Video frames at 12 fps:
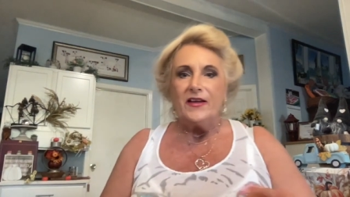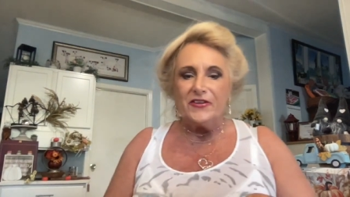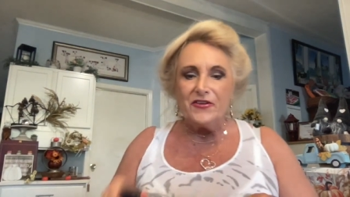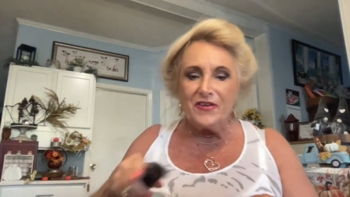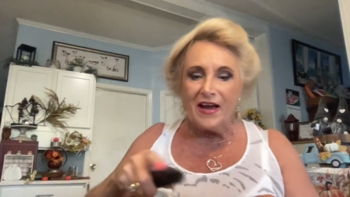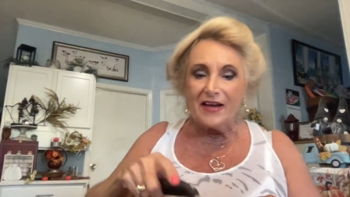
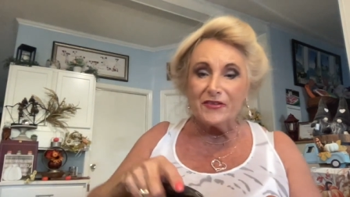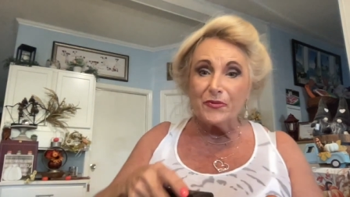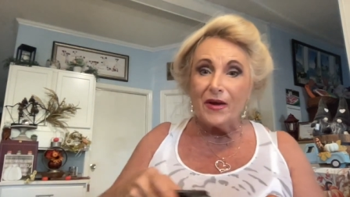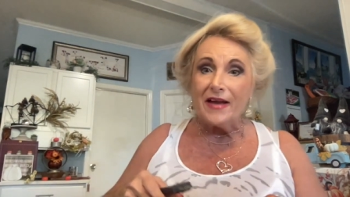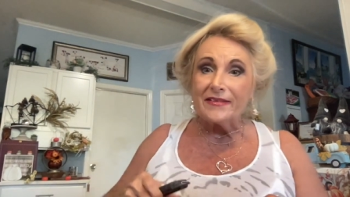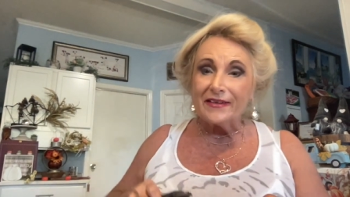you guys
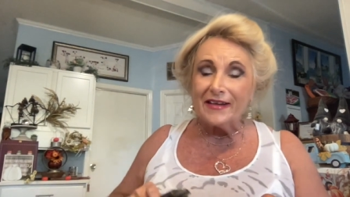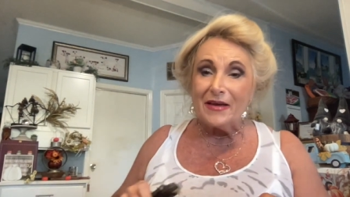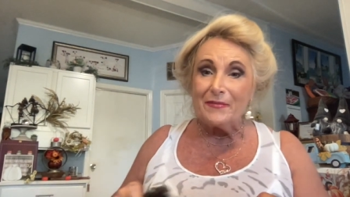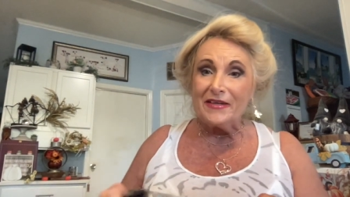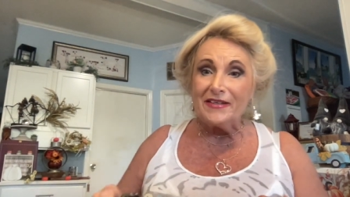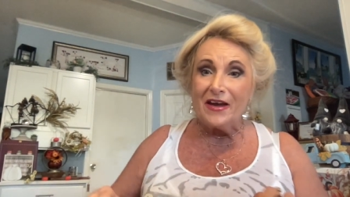will have to
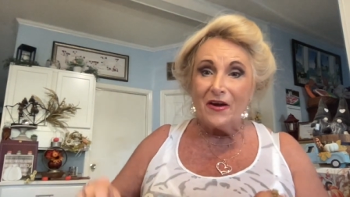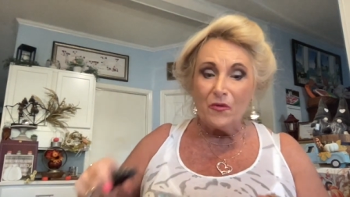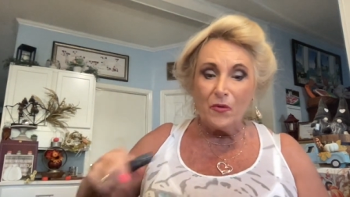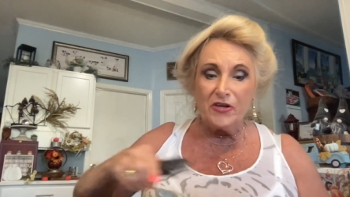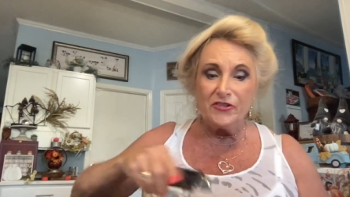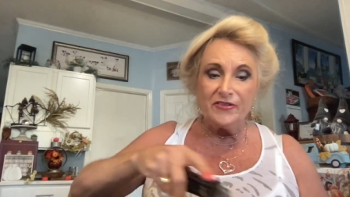let me
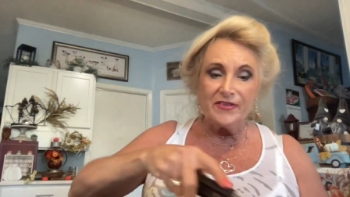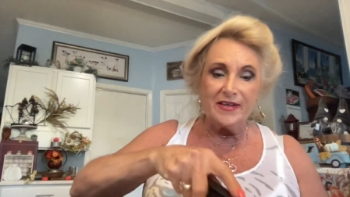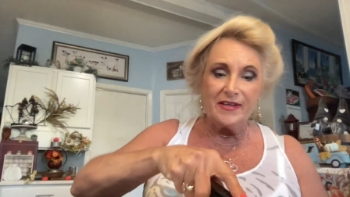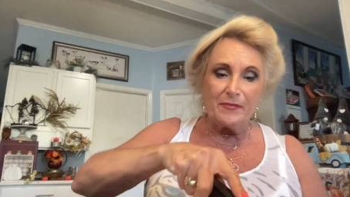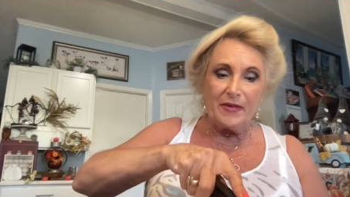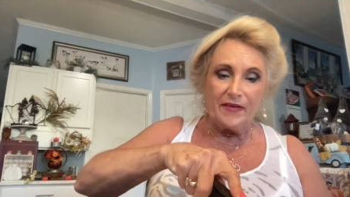know what you
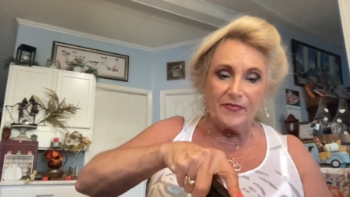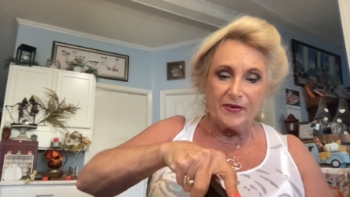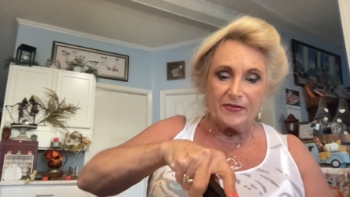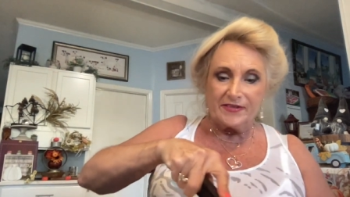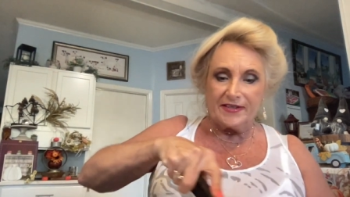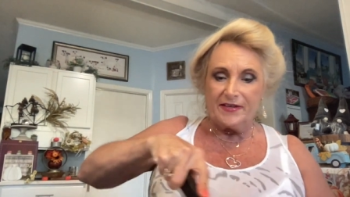think about
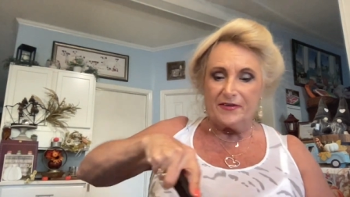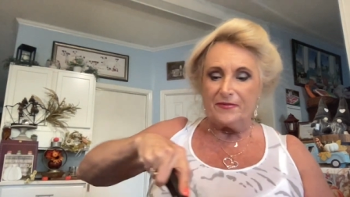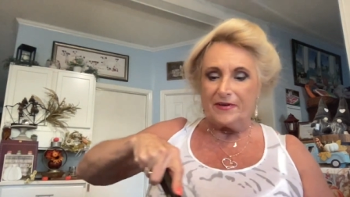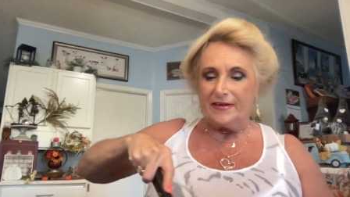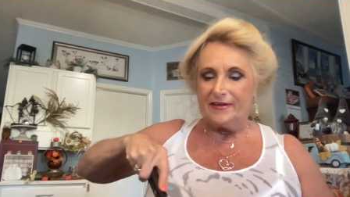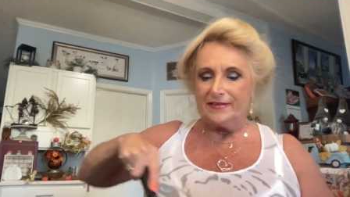those
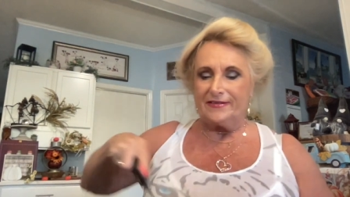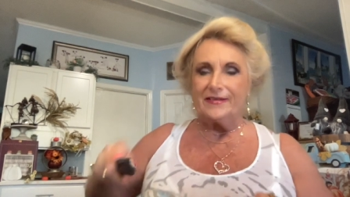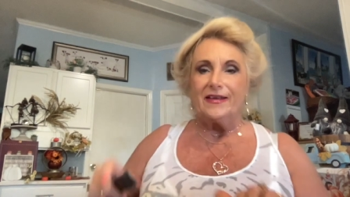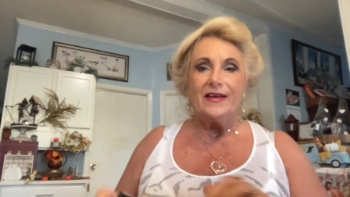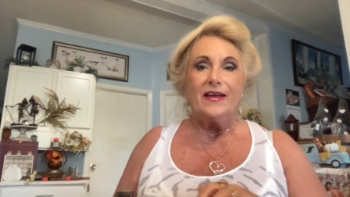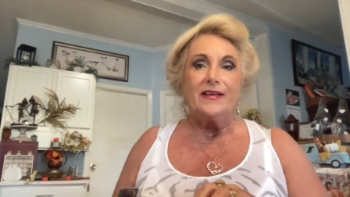earrings.